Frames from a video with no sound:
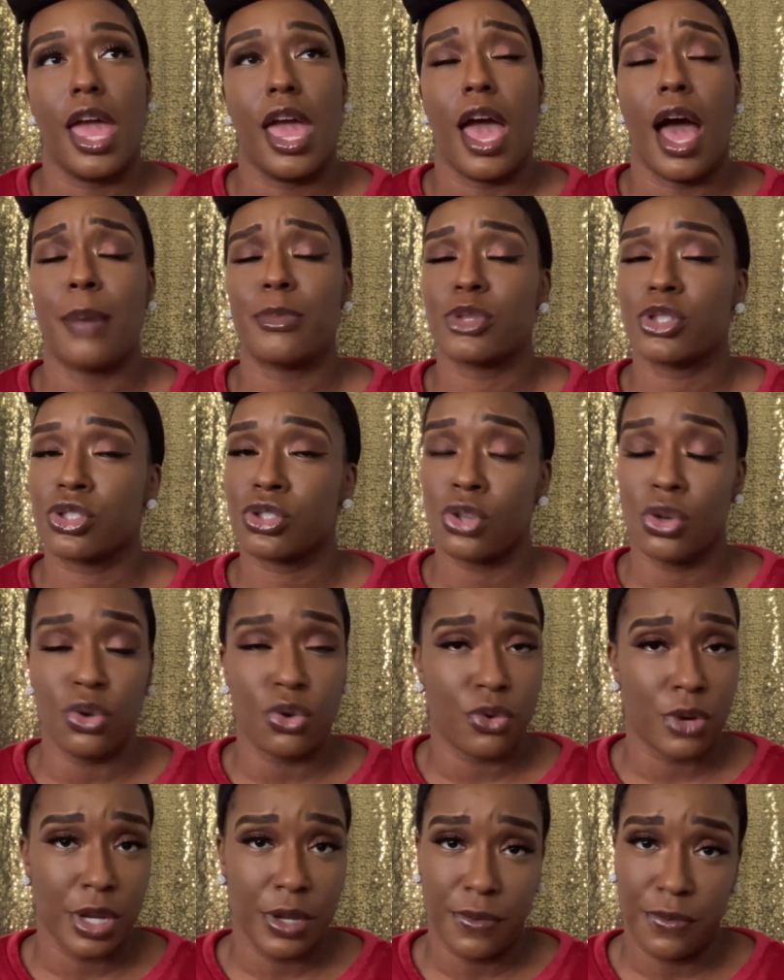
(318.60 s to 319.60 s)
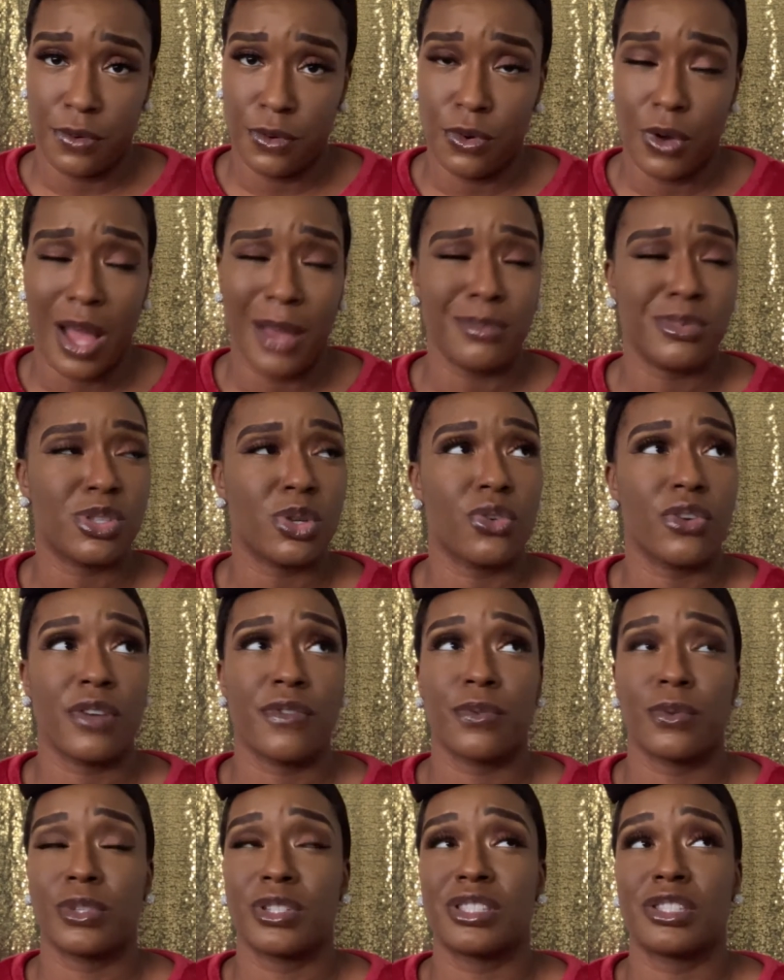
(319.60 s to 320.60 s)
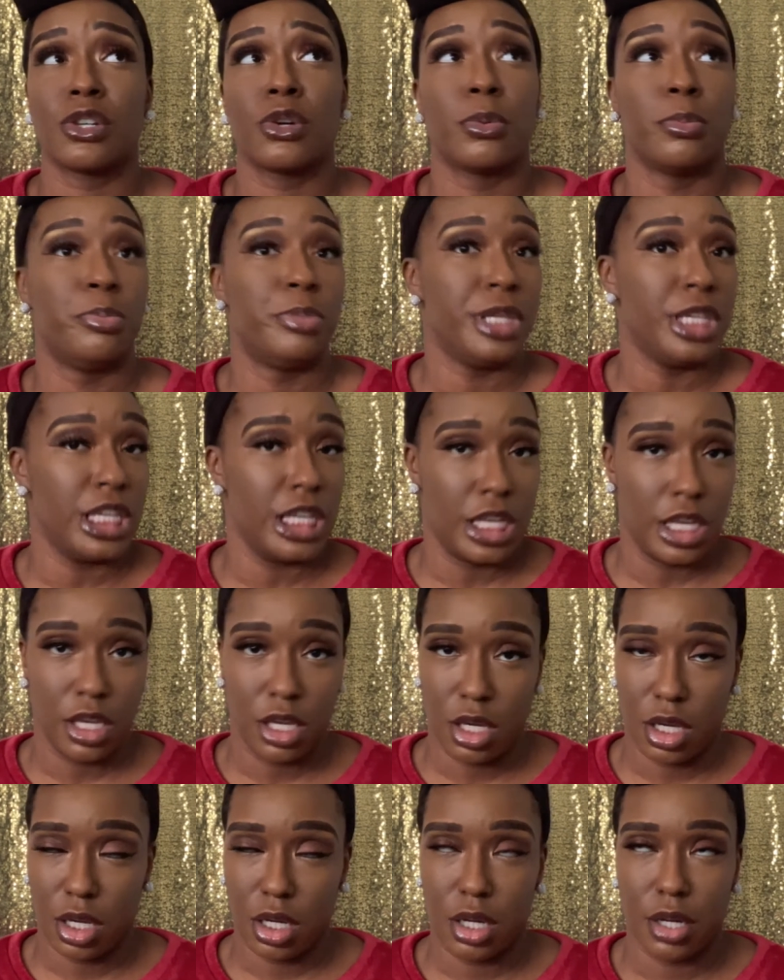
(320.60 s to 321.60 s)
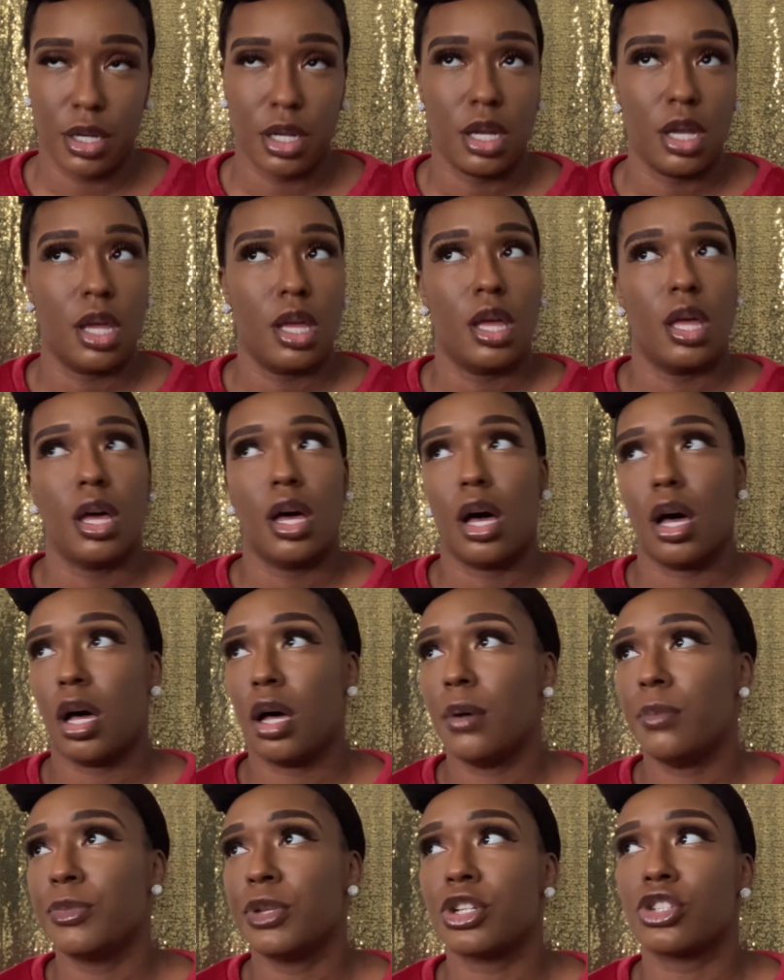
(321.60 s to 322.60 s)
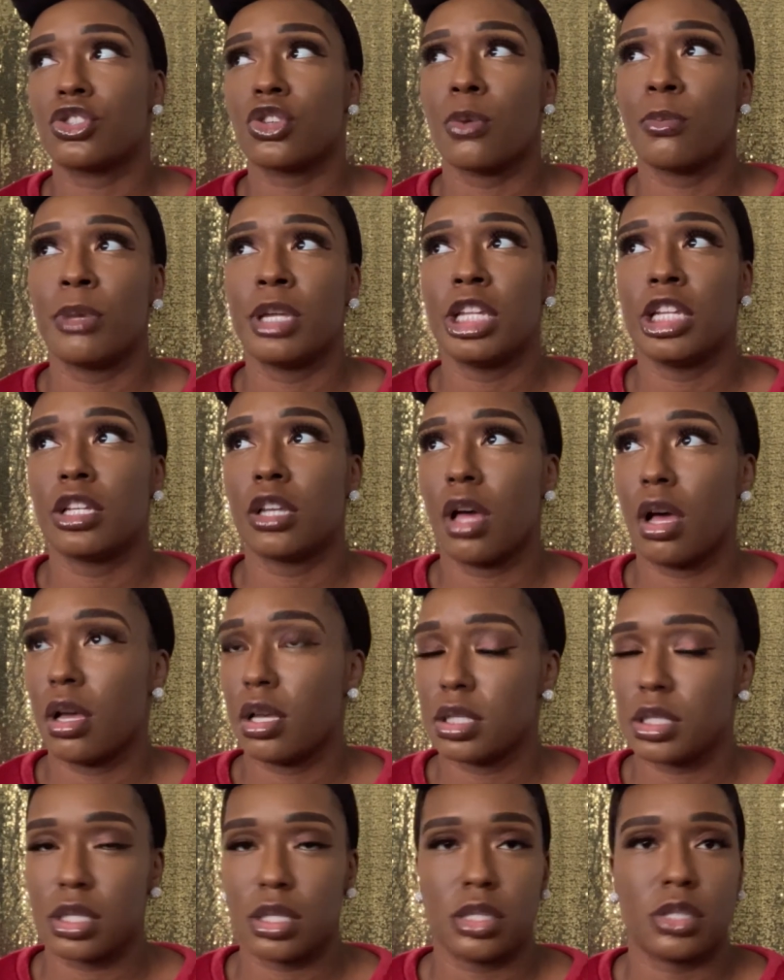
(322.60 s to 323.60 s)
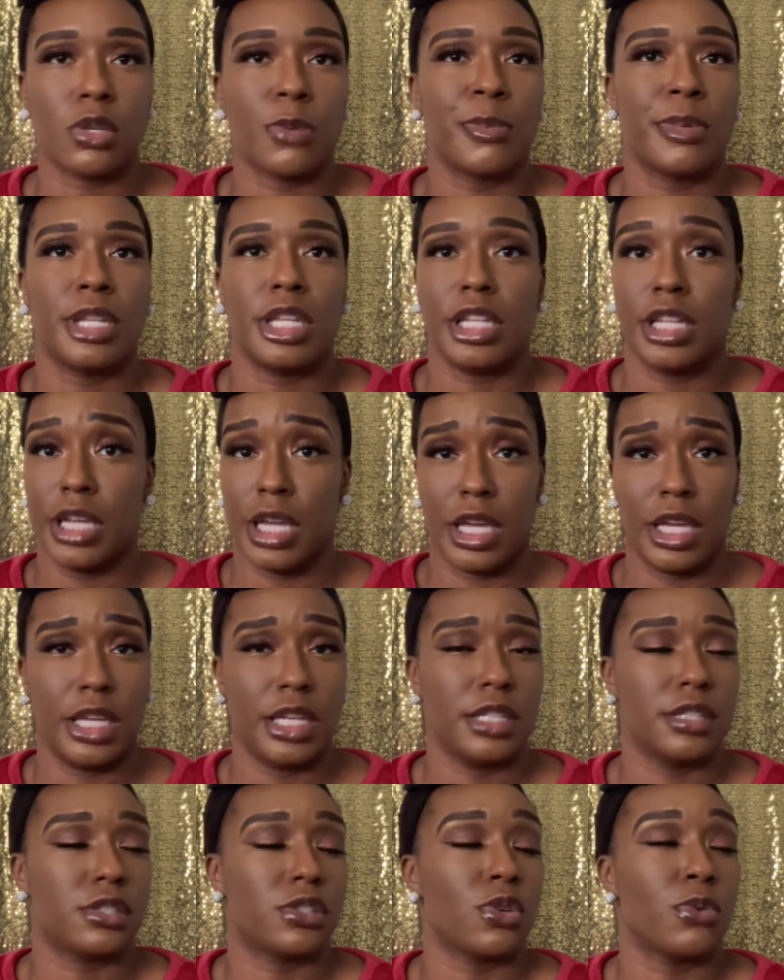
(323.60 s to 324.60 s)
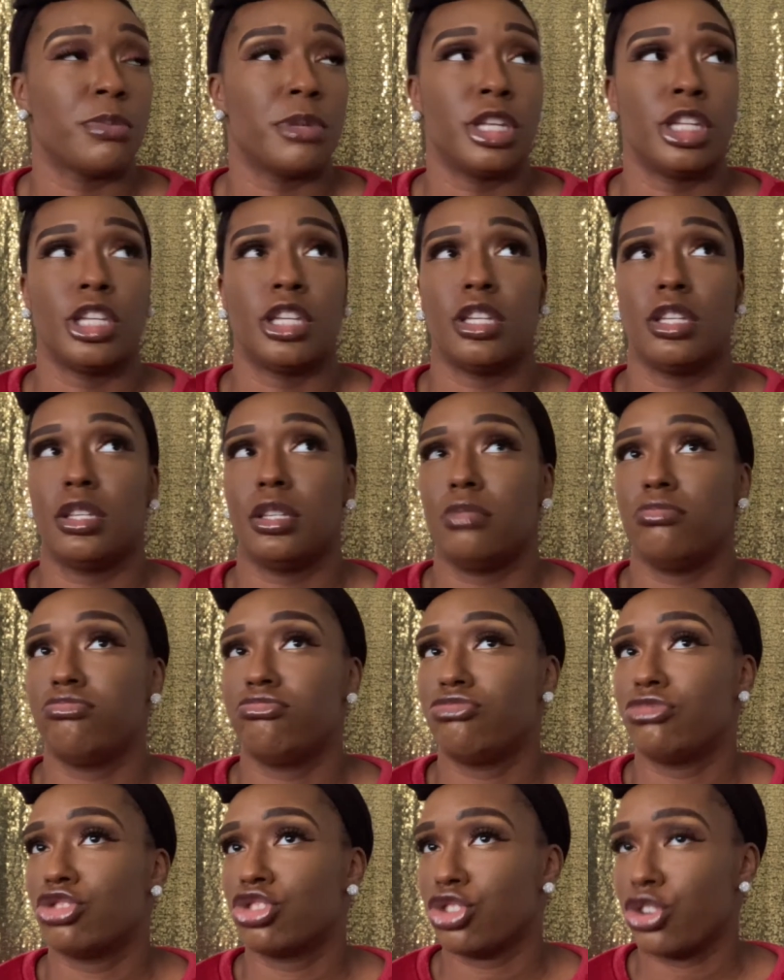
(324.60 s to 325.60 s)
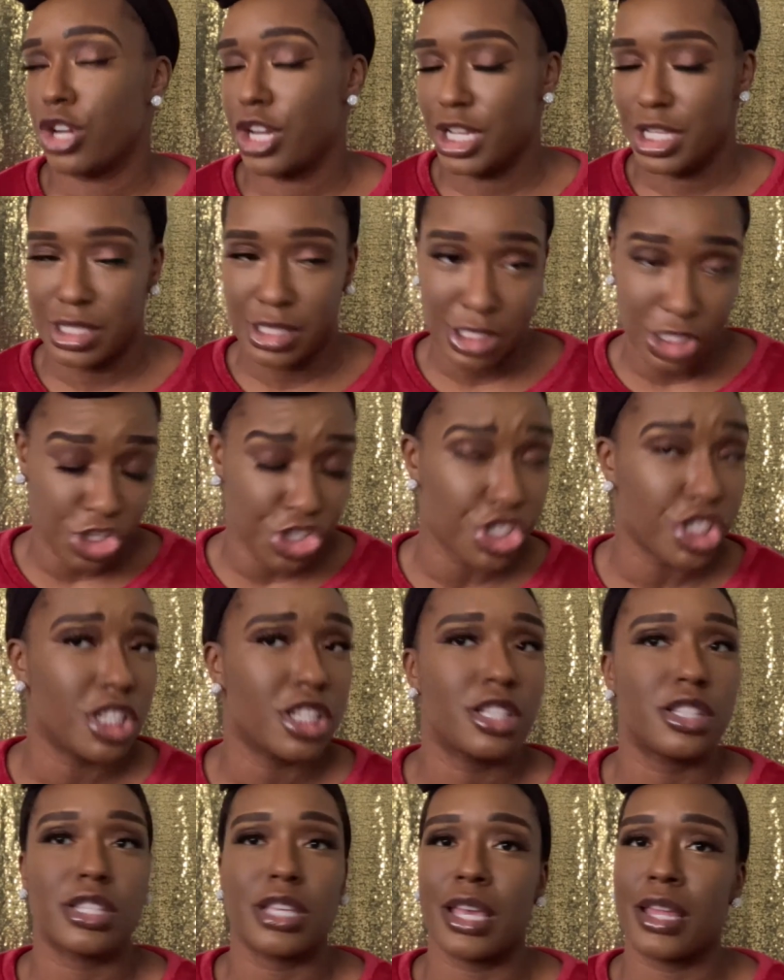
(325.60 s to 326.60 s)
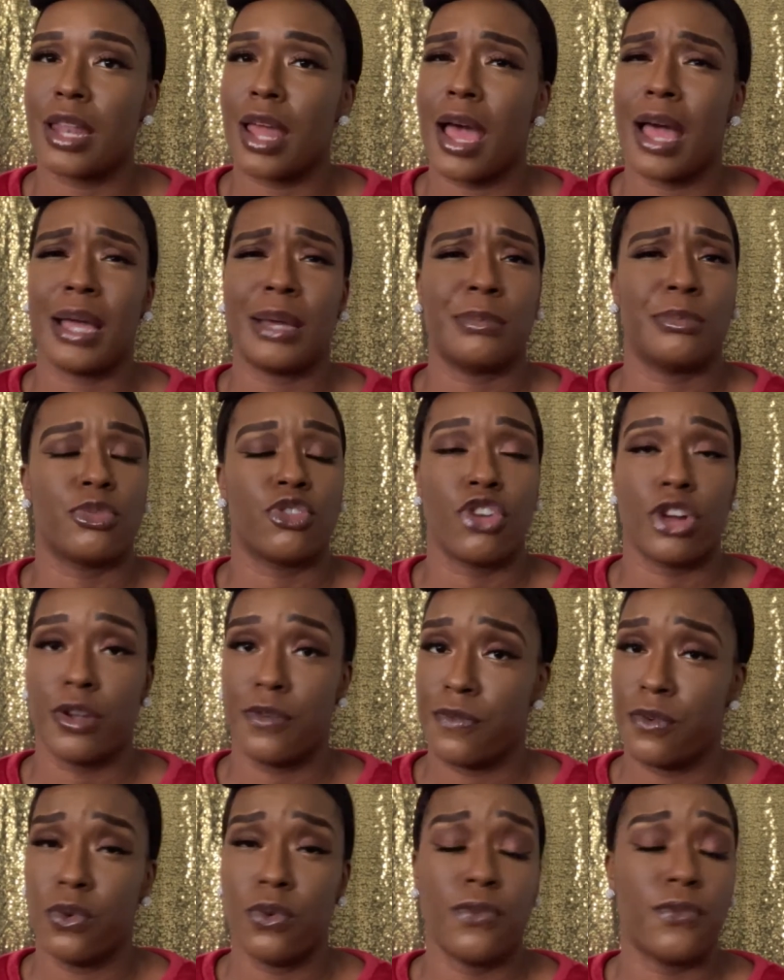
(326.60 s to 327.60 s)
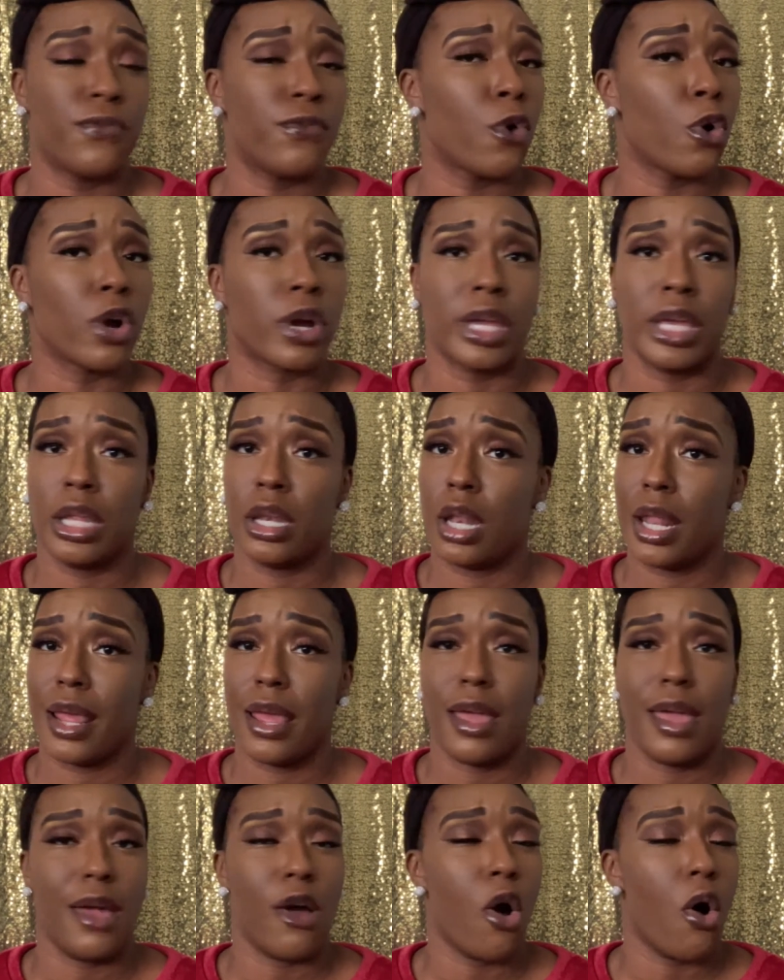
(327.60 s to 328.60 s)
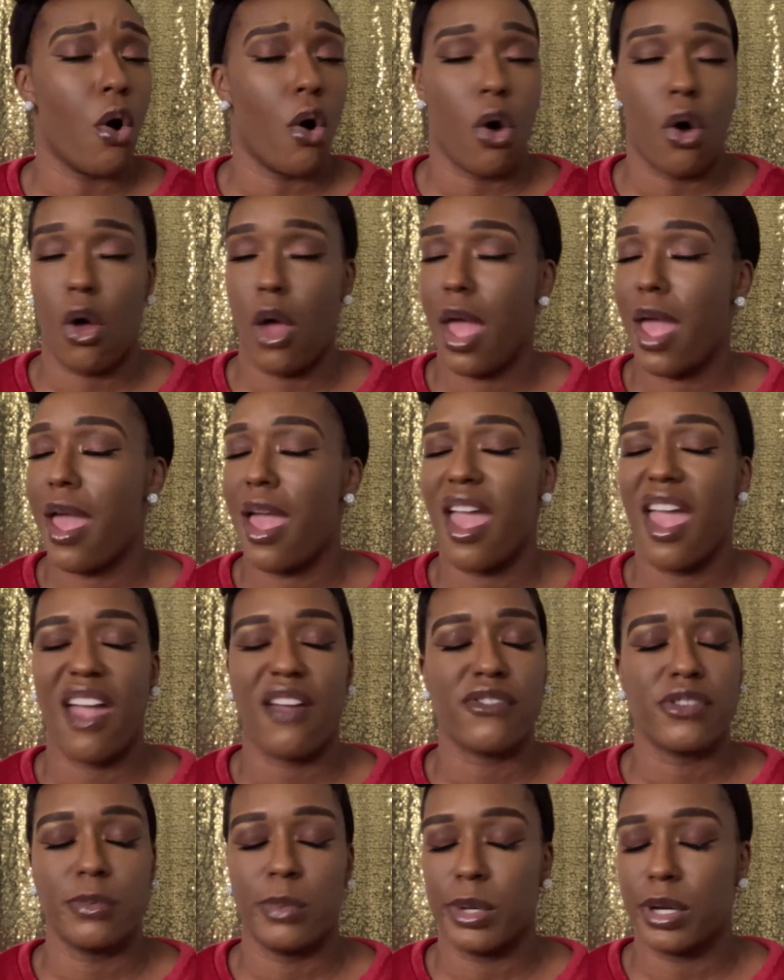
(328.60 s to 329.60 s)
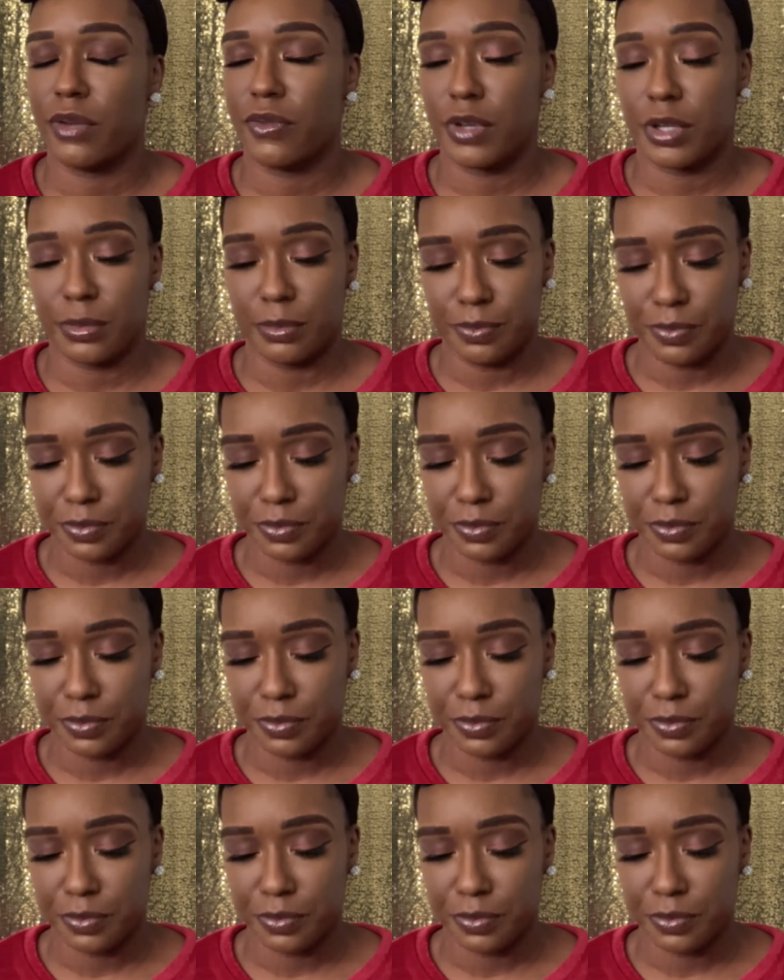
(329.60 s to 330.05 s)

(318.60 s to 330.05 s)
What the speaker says: I'm so grateful. I'm so grateful to still be here. There's so many losses, so many gains, so many transitions, and I'm grateful for it all, every bit of it.